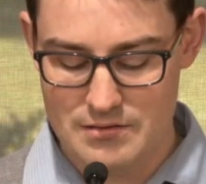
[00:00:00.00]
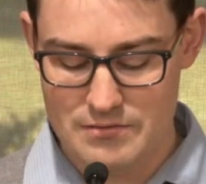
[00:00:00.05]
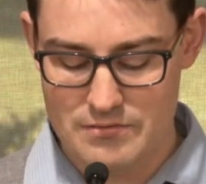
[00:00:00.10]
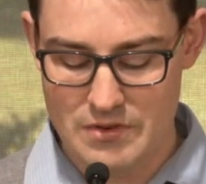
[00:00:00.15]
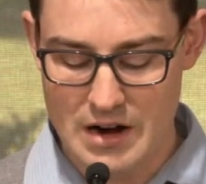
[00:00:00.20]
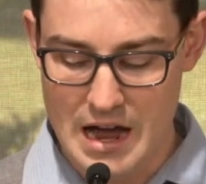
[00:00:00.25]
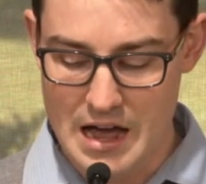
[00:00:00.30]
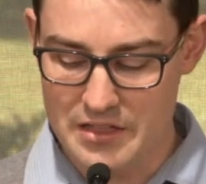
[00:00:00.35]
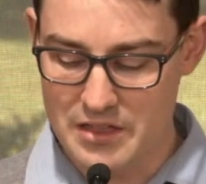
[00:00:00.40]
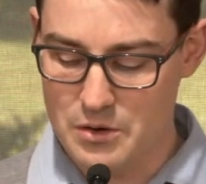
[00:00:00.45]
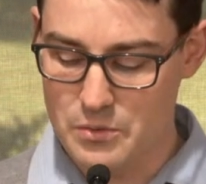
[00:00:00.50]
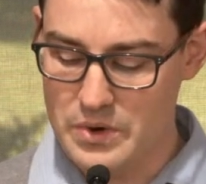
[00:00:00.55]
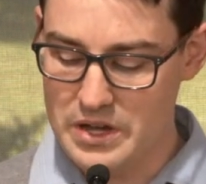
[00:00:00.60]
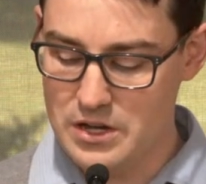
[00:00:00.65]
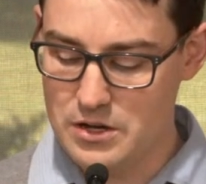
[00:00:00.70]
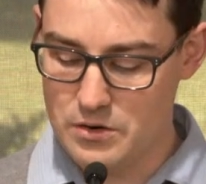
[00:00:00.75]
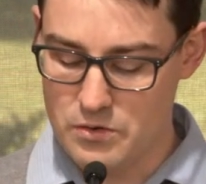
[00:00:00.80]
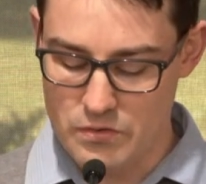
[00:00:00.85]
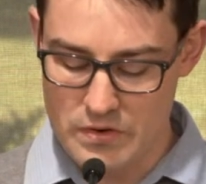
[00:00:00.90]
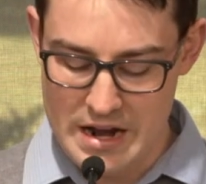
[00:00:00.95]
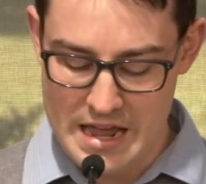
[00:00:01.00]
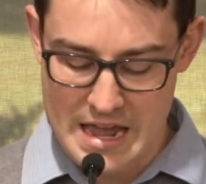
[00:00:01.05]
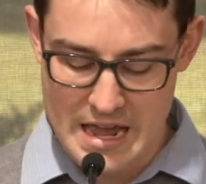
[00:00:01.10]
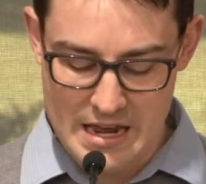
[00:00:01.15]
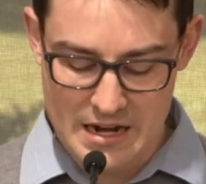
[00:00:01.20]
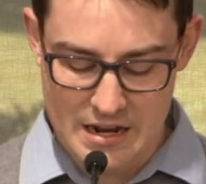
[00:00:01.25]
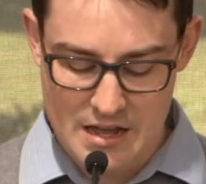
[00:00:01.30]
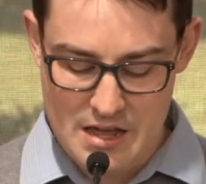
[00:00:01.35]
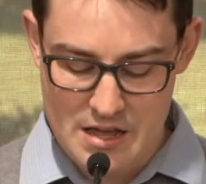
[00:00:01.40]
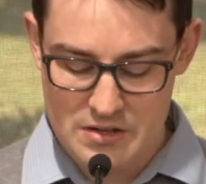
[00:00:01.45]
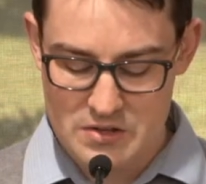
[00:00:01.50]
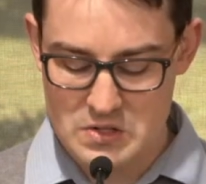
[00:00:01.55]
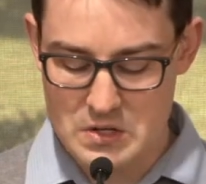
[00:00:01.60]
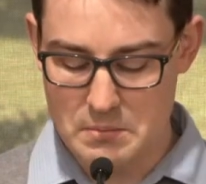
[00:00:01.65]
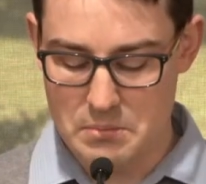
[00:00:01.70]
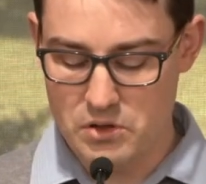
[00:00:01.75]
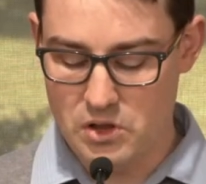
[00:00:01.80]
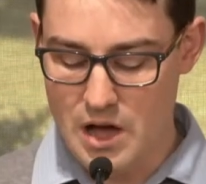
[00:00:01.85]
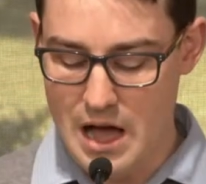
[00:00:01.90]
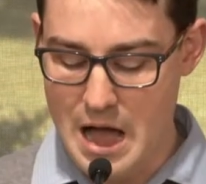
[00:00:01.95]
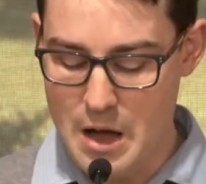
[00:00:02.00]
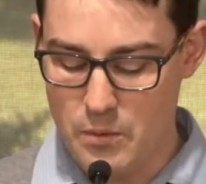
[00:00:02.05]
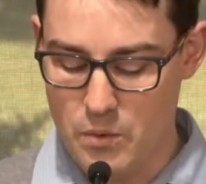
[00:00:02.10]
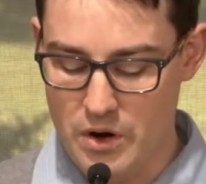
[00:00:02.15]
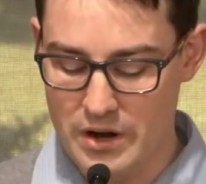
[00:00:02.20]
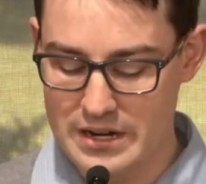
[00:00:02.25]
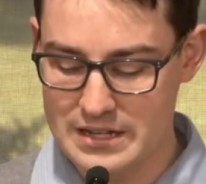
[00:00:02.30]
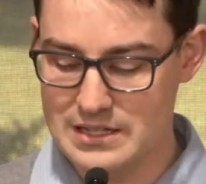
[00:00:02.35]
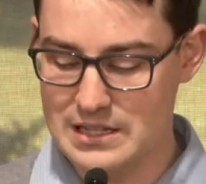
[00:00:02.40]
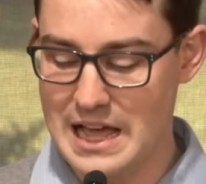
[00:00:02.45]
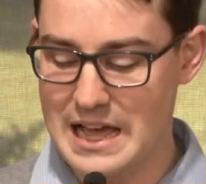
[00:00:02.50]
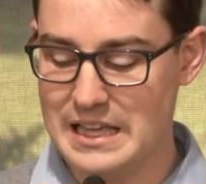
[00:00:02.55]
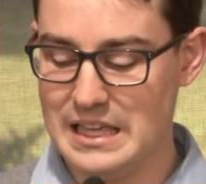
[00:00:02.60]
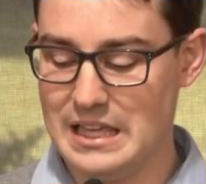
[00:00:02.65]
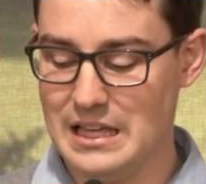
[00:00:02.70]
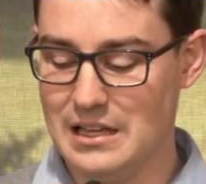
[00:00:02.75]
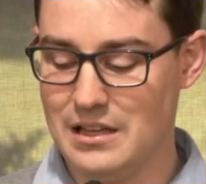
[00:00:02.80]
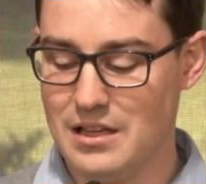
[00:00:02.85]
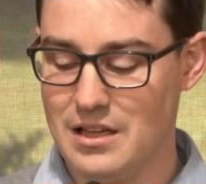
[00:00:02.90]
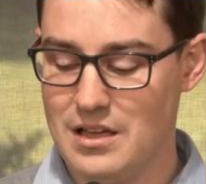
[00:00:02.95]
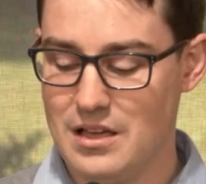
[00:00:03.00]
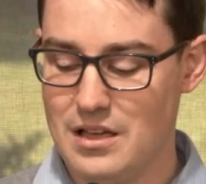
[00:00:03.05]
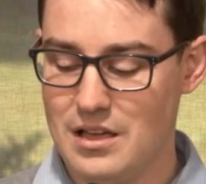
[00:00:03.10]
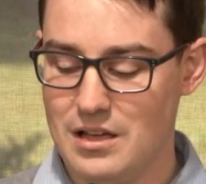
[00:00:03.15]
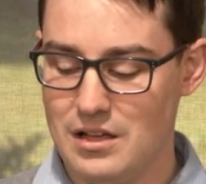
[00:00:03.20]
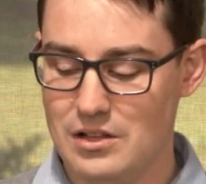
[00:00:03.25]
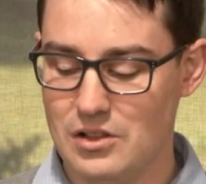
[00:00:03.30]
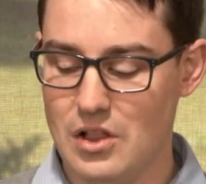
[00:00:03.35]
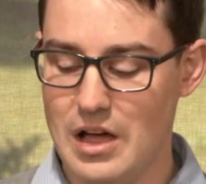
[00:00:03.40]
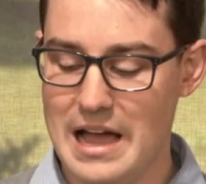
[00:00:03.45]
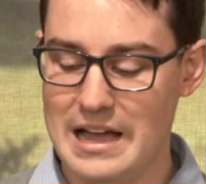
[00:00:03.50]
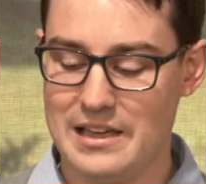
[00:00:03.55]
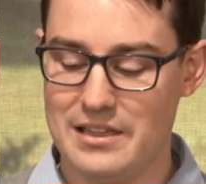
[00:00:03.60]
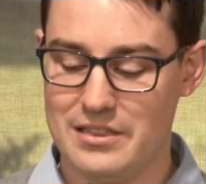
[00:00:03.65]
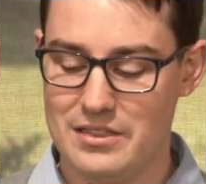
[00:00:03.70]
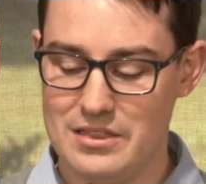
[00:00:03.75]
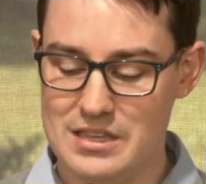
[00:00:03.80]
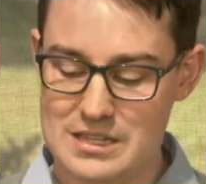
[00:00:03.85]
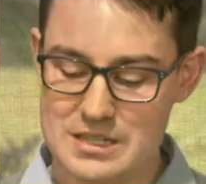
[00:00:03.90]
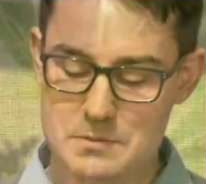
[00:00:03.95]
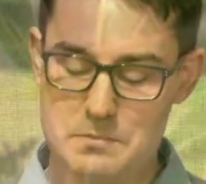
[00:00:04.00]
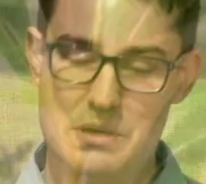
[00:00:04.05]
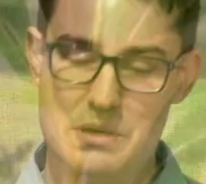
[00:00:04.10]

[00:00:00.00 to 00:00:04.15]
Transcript: Rather, we could read, supply what is lacking, like this